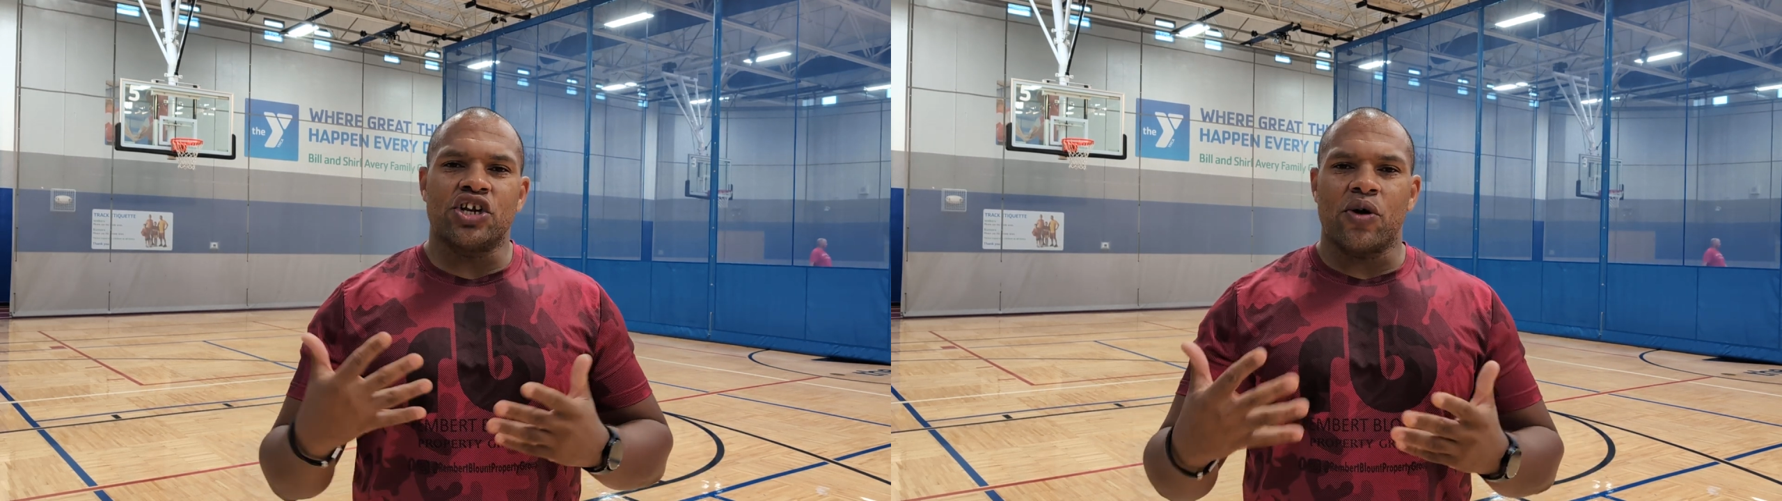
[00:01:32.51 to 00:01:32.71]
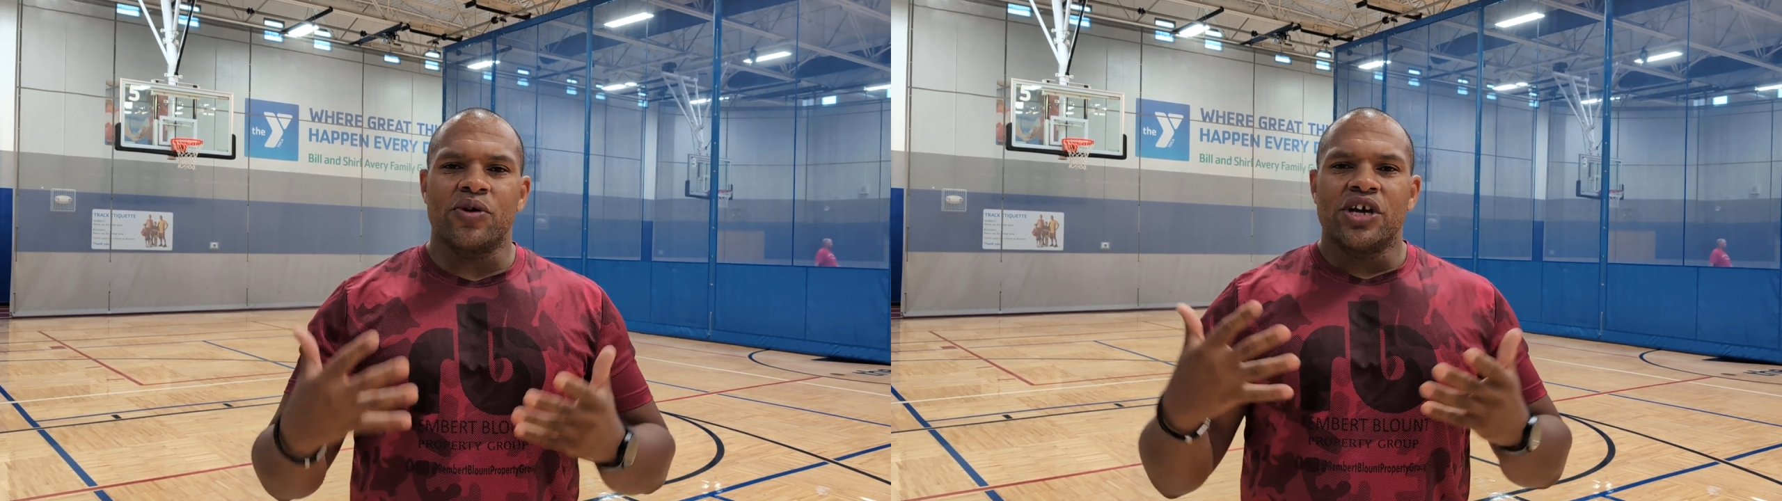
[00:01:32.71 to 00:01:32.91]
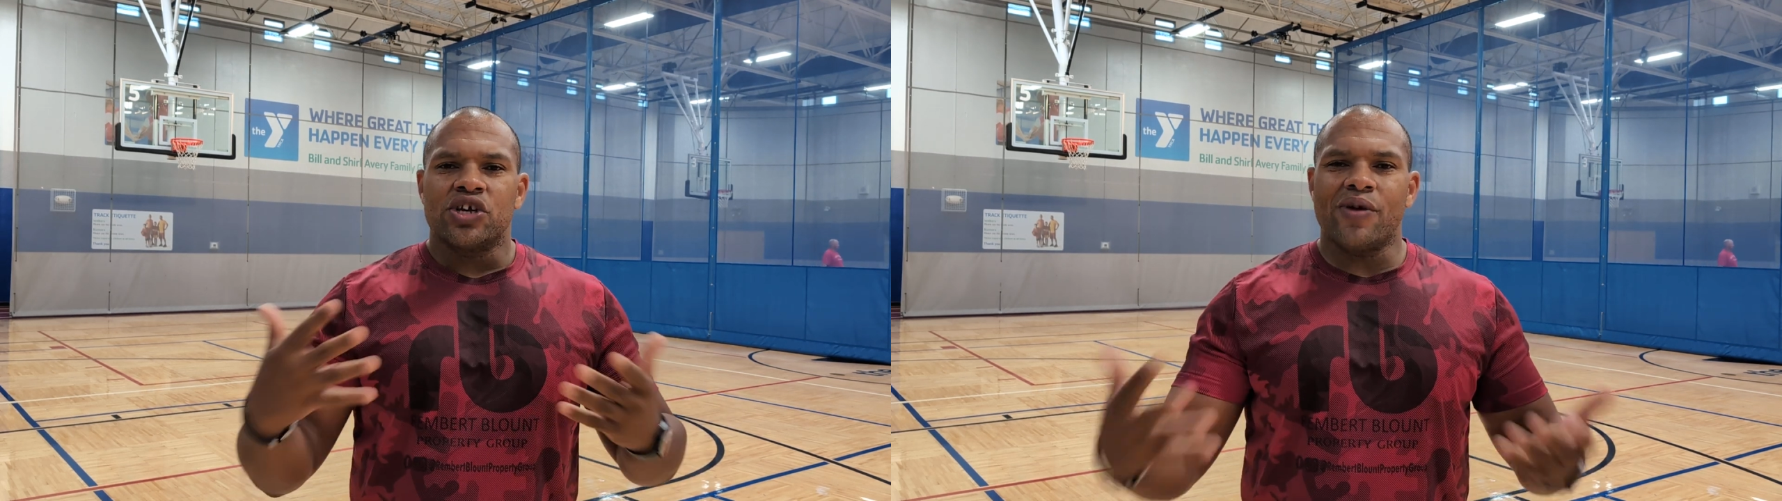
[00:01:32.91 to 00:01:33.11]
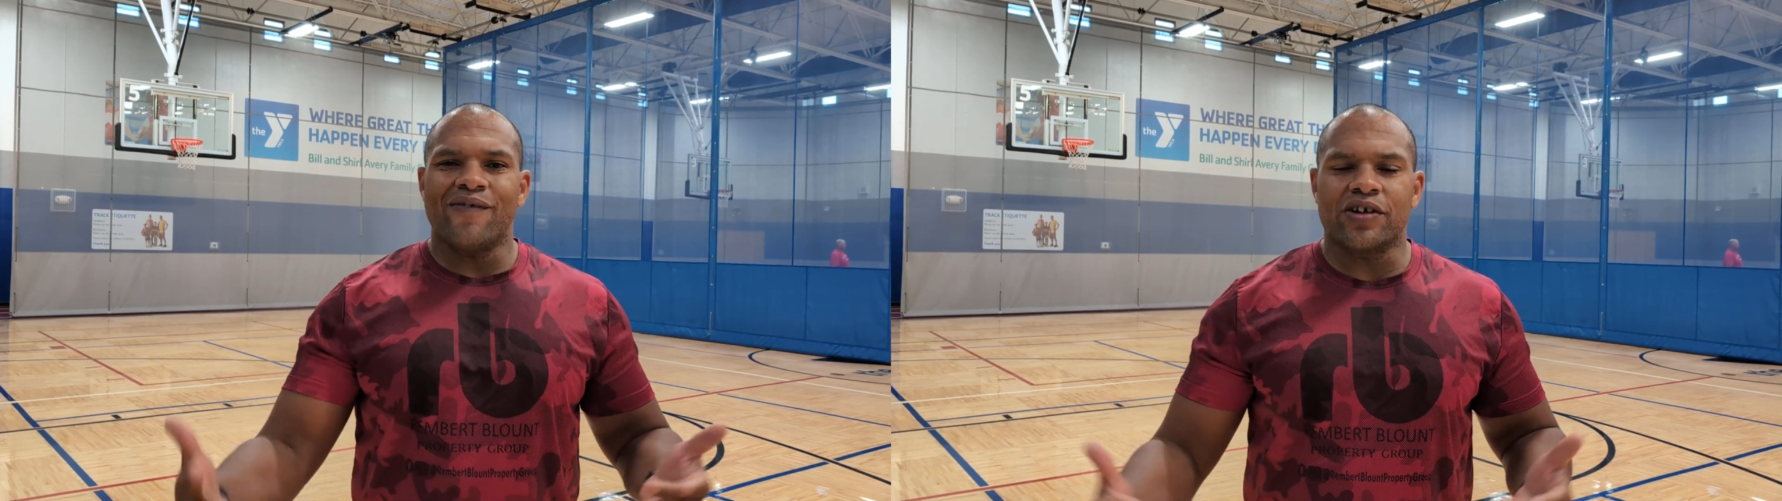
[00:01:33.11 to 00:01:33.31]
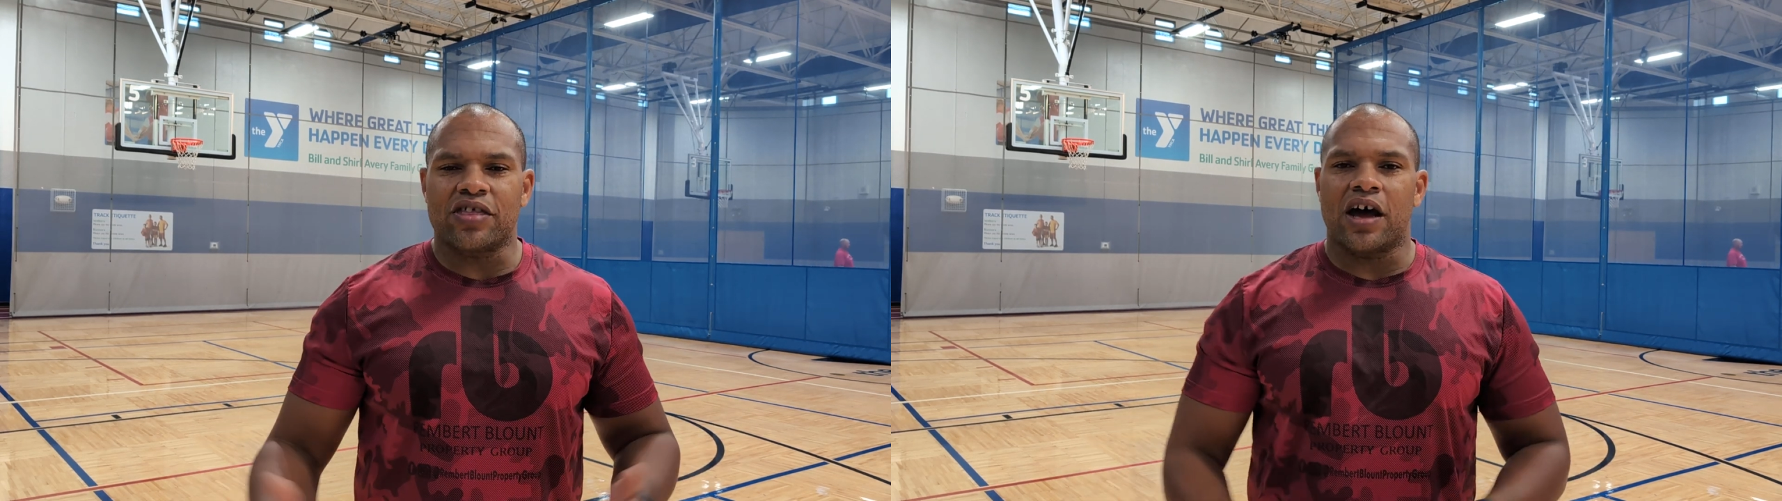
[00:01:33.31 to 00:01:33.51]
You know, you
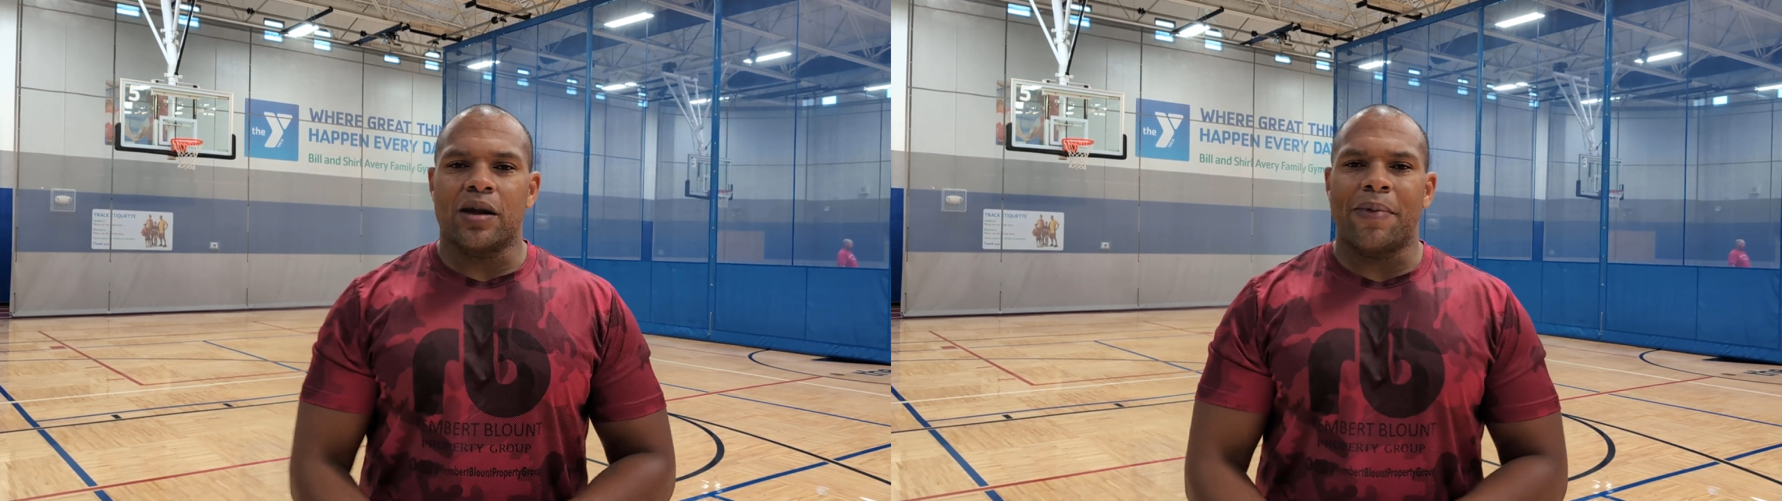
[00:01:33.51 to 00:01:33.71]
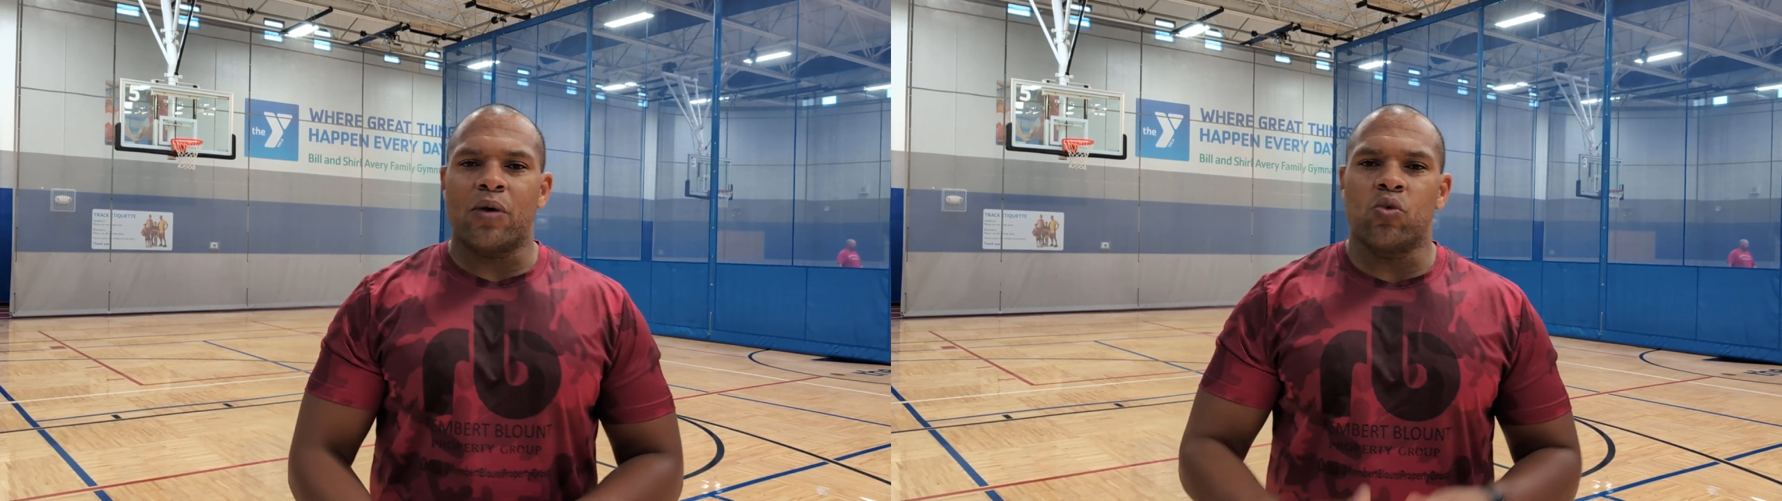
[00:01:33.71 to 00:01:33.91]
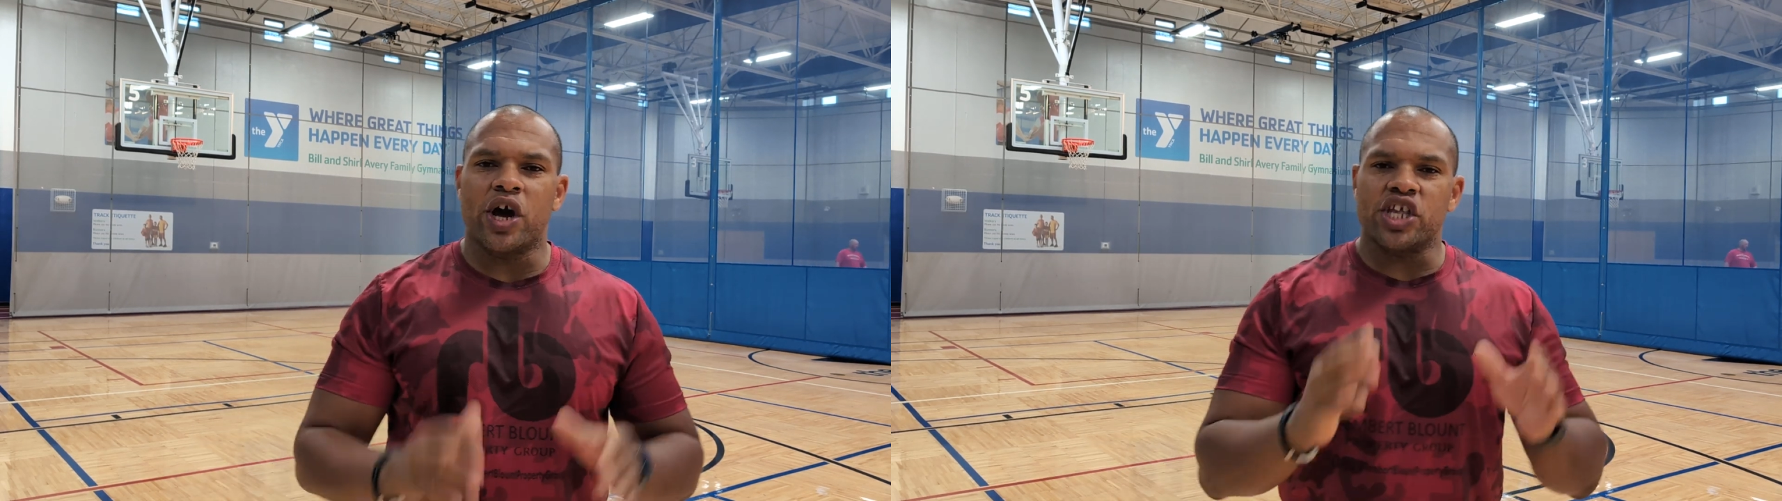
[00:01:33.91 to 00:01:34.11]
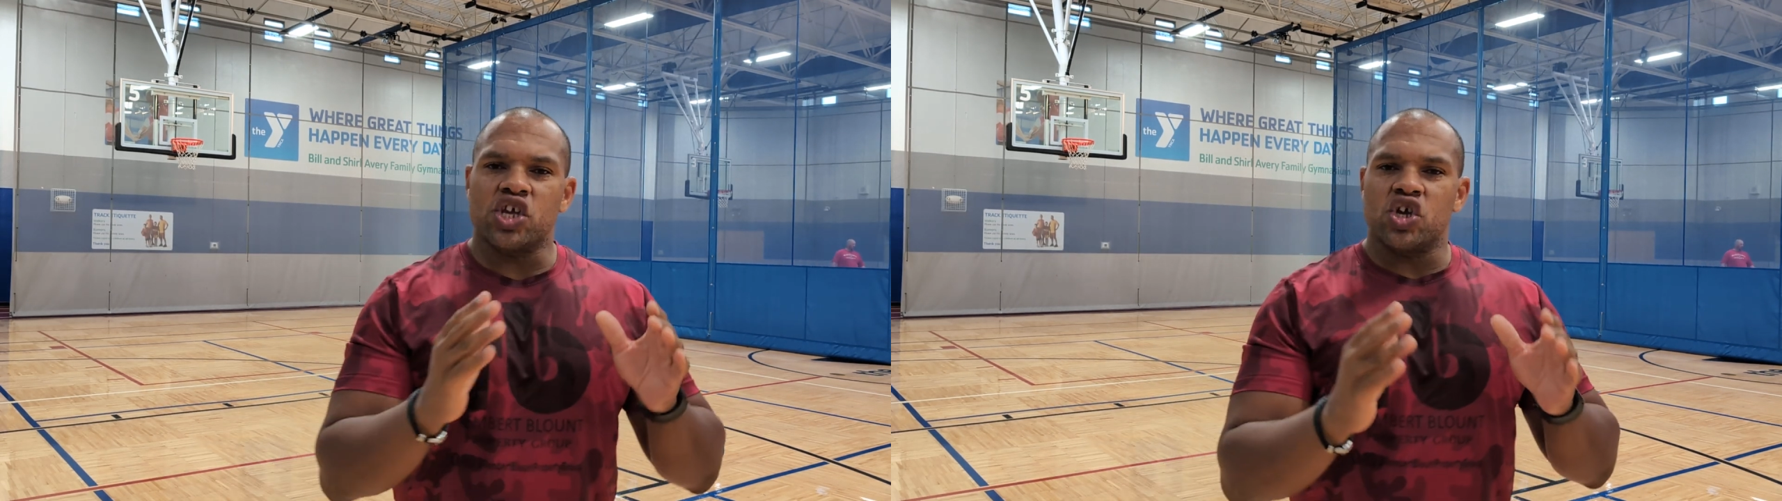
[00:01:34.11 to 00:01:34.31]
ever thought about what